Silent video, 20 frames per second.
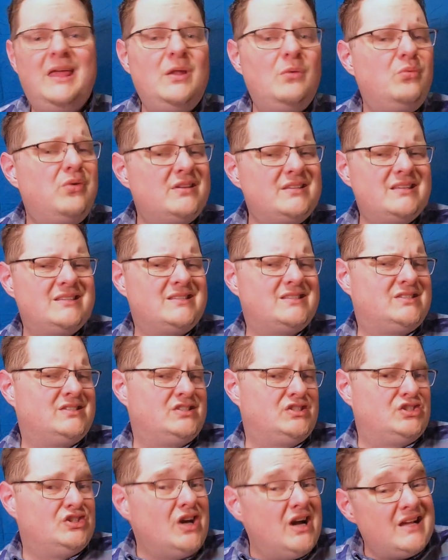And it wasn't
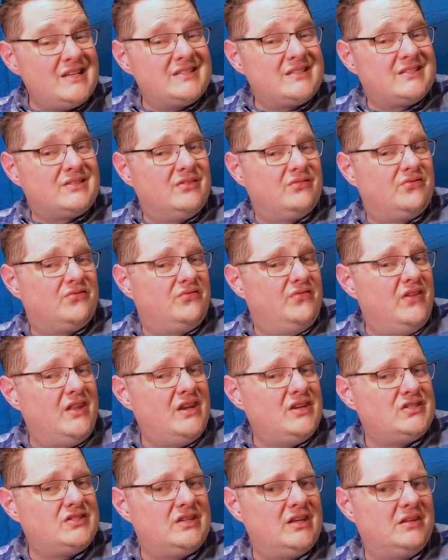just the
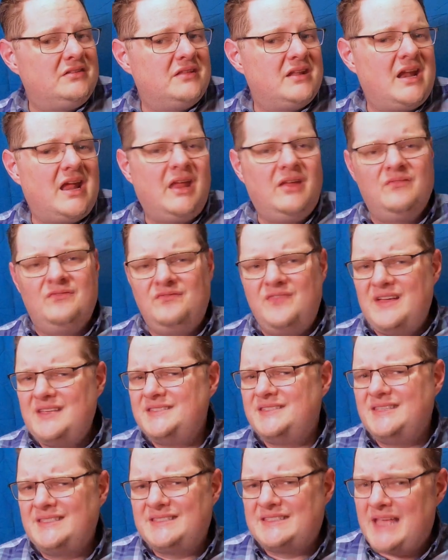finishing that I
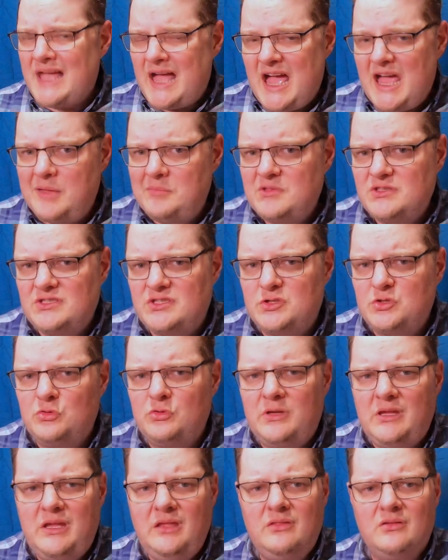invested time
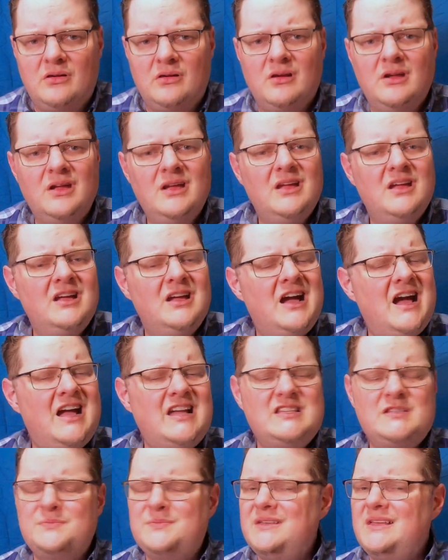into either.
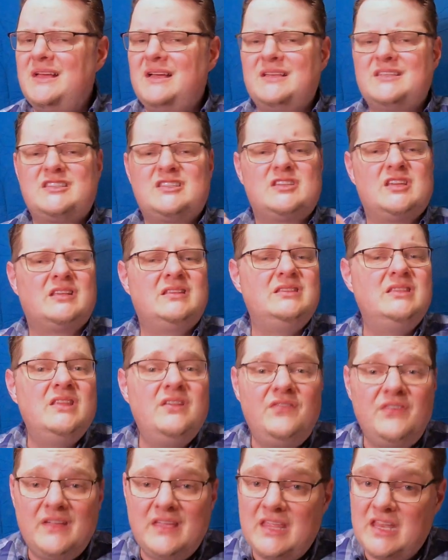I spent a
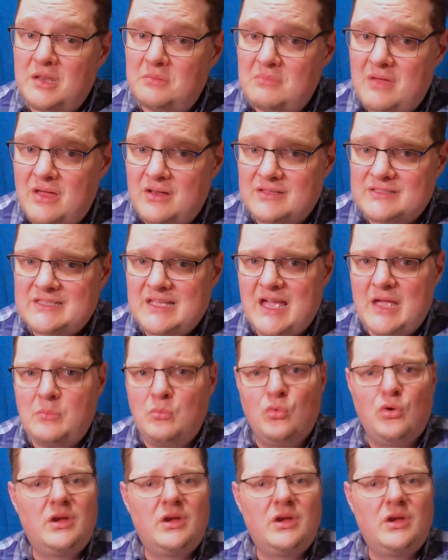significant amount of time